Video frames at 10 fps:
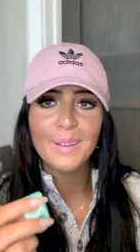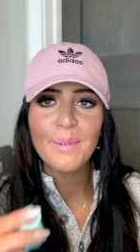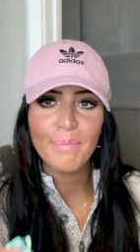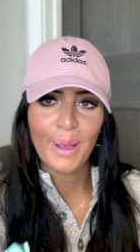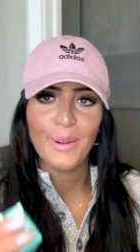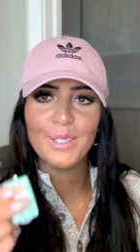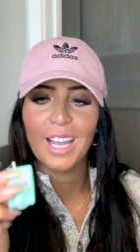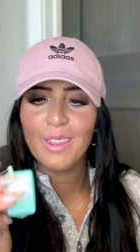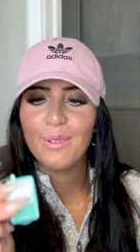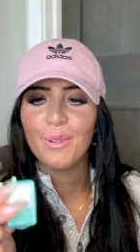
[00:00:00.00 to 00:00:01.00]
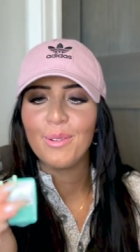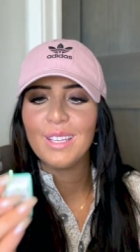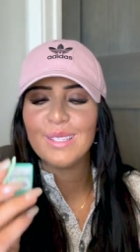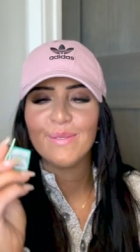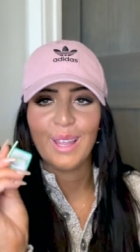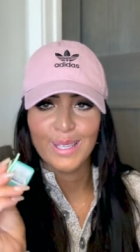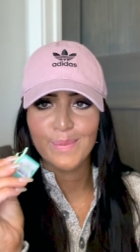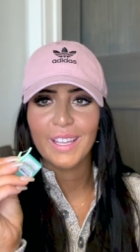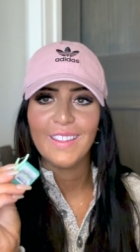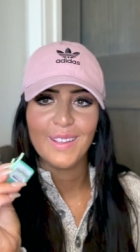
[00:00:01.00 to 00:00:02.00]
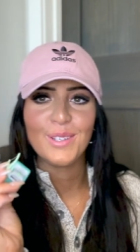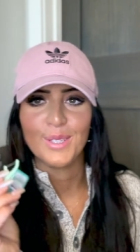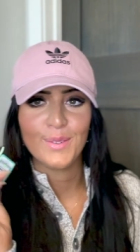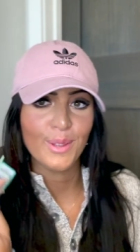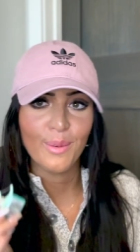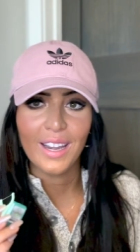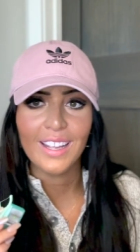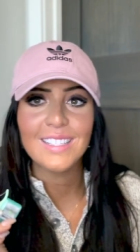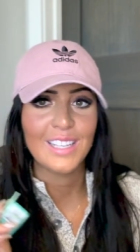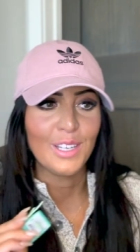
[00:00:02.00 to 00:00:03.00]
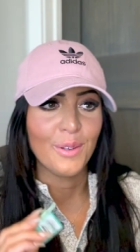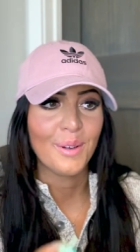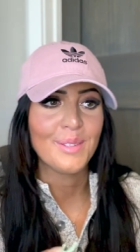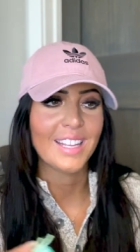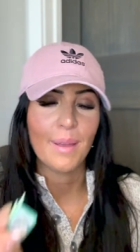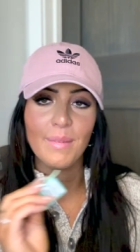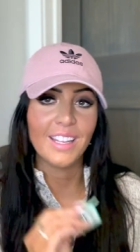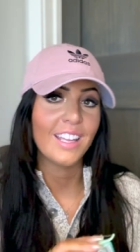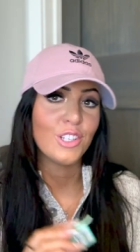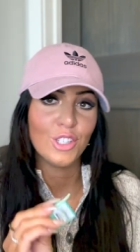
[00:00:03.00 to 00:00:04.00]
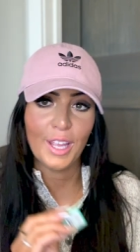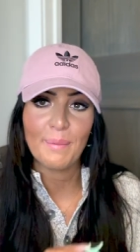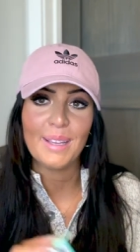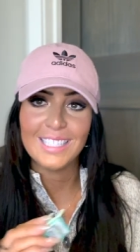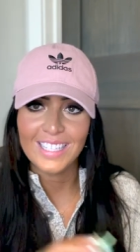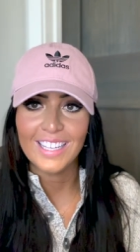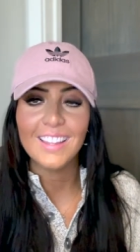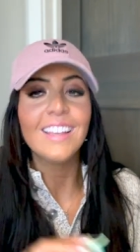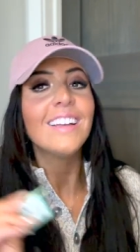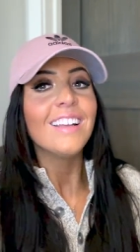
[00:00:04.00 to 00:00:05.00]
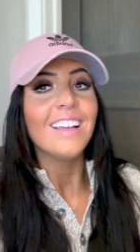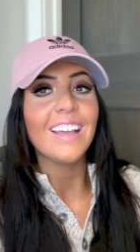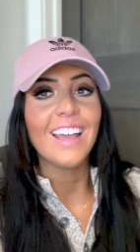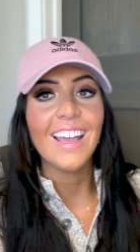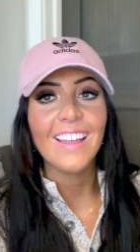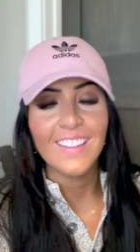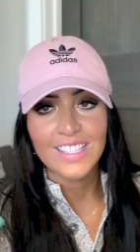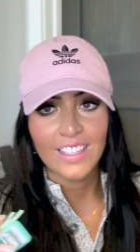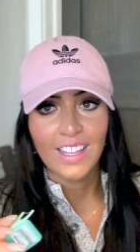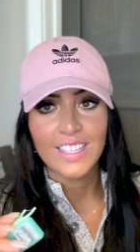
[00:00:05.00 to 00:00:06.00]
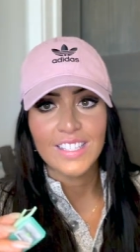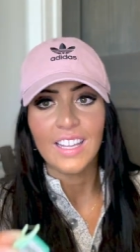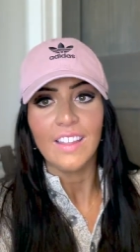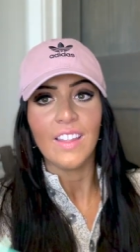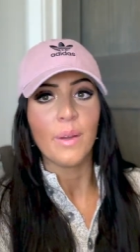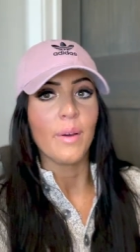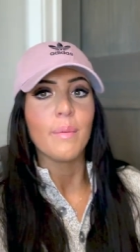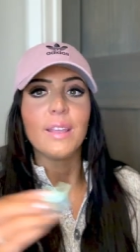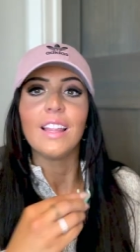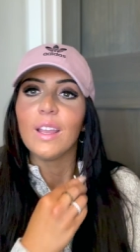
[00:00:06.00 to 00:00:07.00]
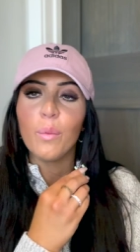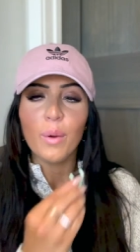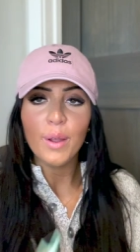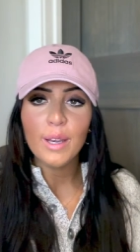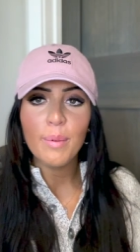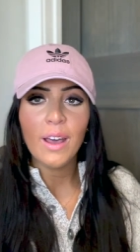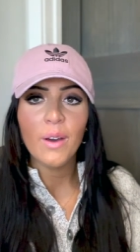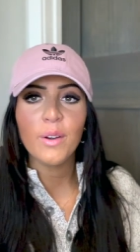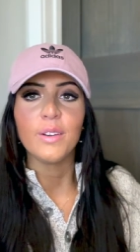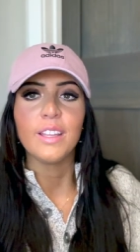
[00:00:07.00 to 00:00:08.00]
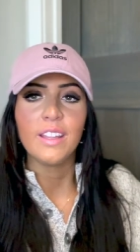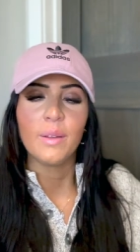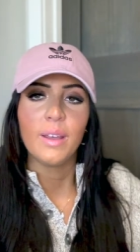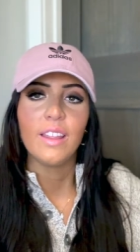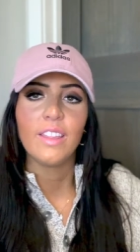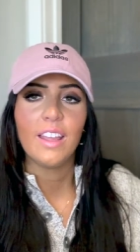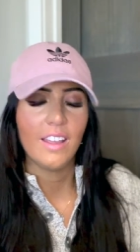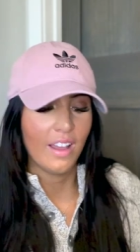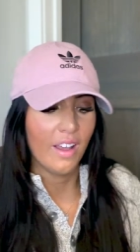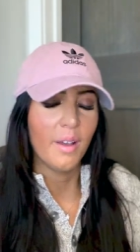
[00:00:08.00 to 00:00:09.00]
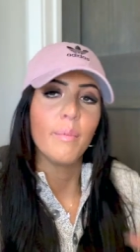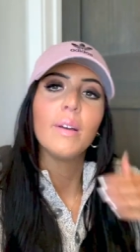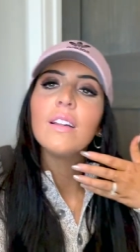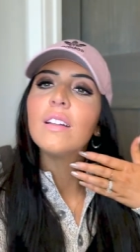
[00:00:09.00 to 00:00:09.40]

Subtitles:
pouch, I threw this floss pick in there just for the wedding because I knew I was like, I'm gonna get shit in my teeth, and that's the last thing that I want to be like worried about or dealing with. I